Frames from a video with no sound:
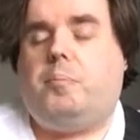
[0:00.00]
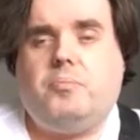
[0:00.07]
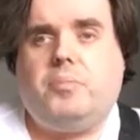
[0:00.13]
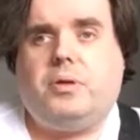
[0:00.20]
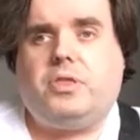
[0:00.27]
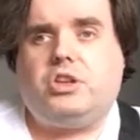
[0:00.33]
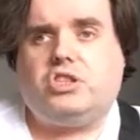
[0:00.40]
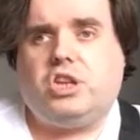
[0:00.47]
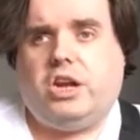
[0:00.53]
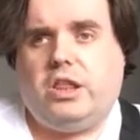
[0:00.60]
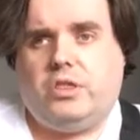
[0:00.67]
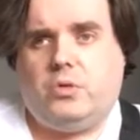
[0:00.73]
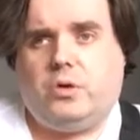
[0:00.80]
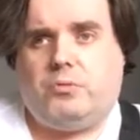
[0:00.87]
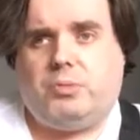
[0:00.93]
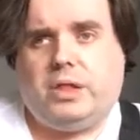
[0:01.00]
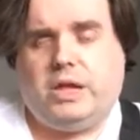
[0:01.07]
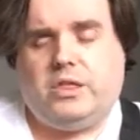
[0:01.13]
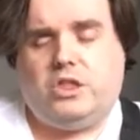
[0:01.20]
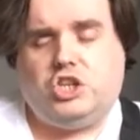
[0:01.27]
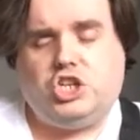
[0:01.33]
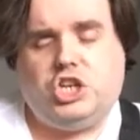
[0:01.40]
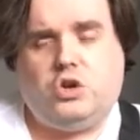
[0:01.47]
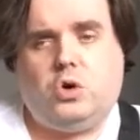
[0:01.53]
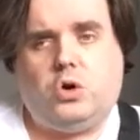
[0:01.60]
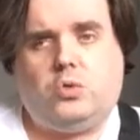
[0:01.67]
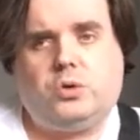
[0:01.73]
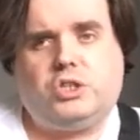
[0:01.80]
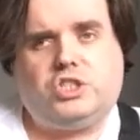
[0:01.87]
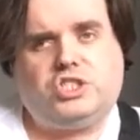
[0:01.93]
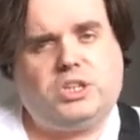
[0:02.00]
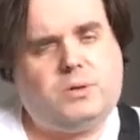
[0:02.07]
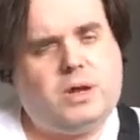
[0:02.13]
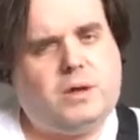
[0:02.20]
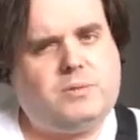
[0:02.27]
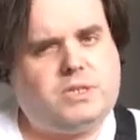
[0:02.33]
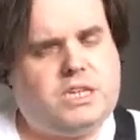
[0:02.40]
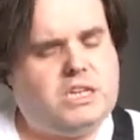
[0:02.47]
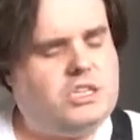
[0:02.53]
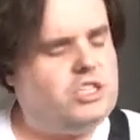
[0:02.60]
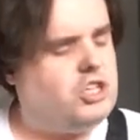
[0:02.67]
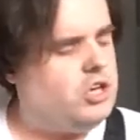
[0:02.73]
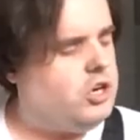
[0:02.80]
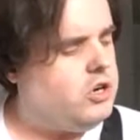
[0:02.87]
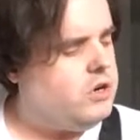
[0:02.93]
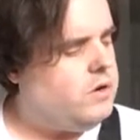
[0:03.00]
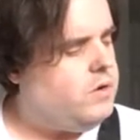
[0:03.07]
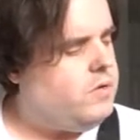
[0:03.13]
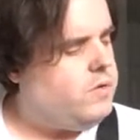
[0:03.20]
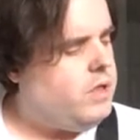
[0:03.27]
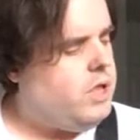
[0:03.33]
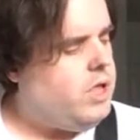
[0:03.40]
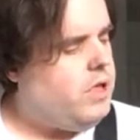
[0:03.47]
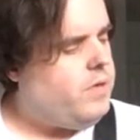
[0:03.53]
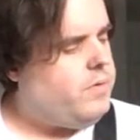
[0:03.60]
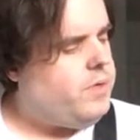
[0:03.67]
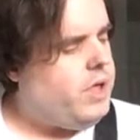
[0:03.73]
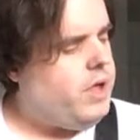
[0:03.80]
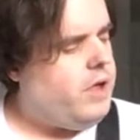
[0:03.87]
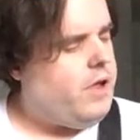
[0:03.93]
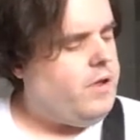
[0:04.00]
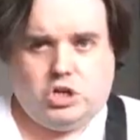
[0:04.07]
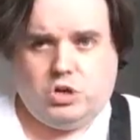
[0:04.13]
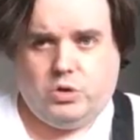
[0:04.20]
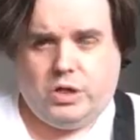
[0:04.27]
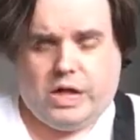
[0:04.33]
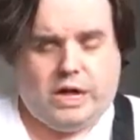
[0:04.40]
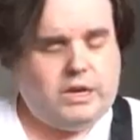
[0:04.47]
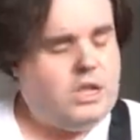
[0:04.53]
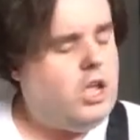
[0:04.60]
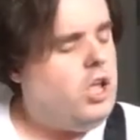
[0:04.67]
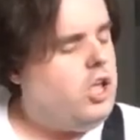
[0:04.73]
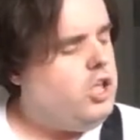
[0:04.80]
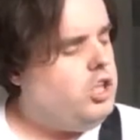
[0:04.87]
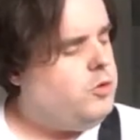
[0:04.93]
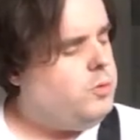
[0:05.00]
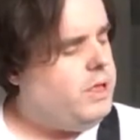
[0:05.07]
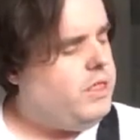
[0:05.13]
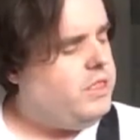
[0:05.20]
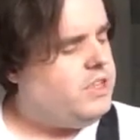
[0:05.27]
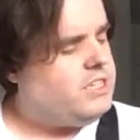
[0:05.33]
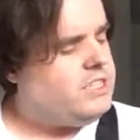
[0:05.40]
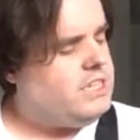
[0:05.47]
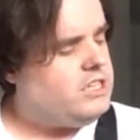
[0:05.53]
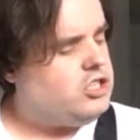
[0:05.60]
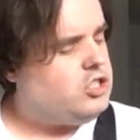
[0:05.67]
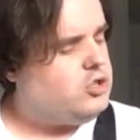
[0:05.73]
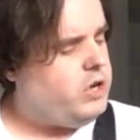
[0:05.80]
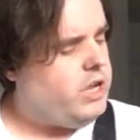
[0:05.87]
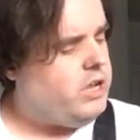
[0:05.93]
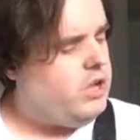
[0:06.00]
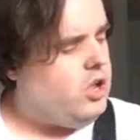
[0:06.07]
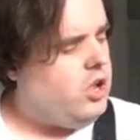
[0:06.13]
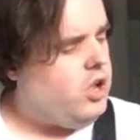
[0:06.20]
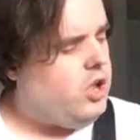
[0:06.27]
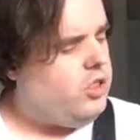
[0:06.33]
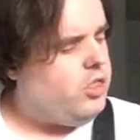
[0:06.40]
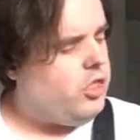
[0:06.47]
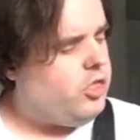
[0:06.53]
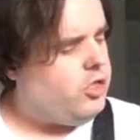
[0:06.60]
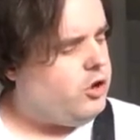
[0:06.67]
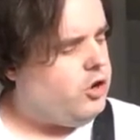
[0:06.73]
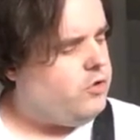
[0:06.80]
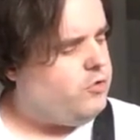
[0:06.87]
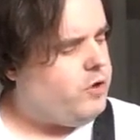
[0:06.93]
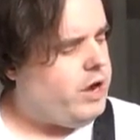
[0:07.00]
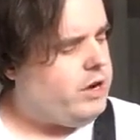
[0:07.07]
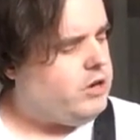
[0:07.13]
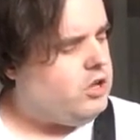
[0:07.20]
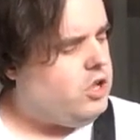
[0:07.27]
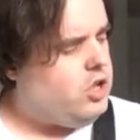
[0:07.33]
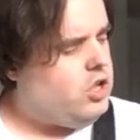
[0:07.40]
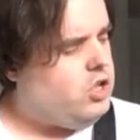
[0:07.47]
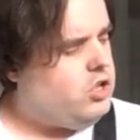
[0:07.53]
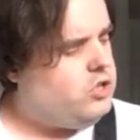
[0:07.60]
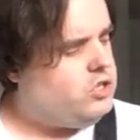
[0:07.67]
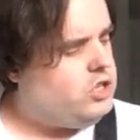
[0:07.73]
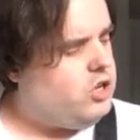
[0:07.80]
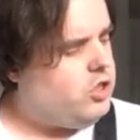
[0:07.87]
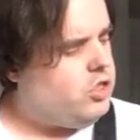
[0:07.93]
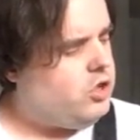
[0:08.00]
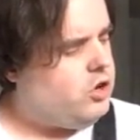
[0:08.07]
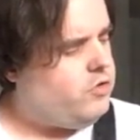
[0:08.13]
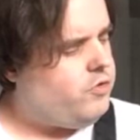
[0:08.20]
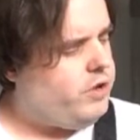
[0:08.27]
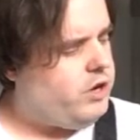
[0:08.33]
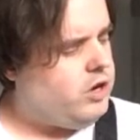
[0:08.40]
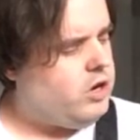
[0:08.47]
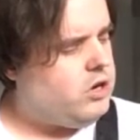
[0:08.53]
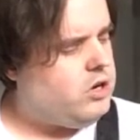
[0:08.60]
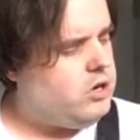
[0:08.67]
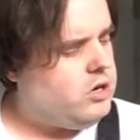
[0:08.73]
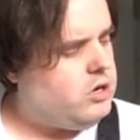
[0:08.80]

But there's another way of playing the G chord, which is sometimes easier. To do that, you play the 6th string, the 3rd fret, using your 3rd finger.